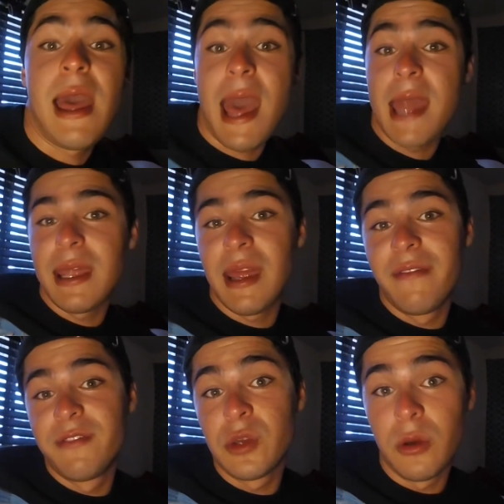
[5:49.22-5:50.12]
And
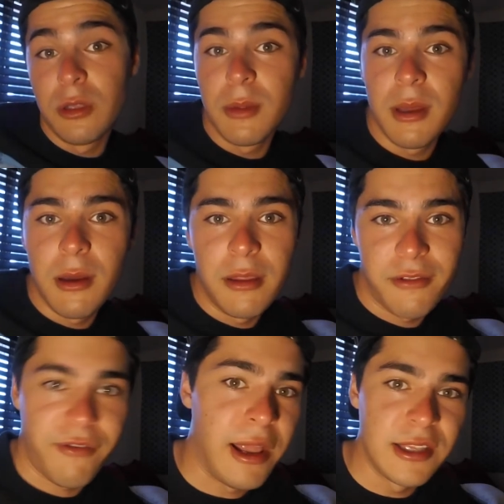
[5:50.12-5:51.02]
I've told other
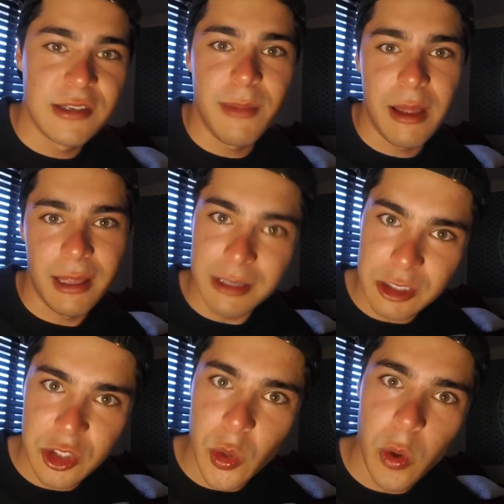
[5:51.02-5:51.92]
friends about like the
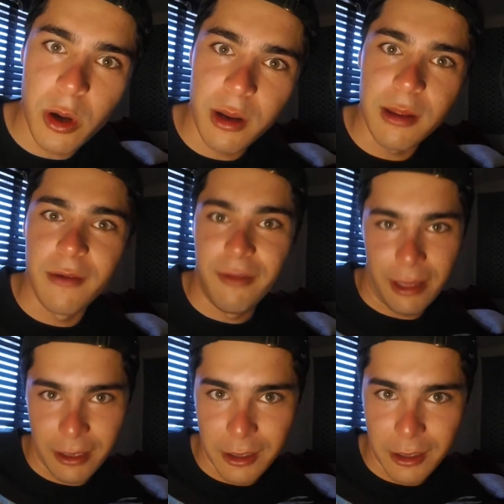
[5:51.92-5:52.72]
story of like,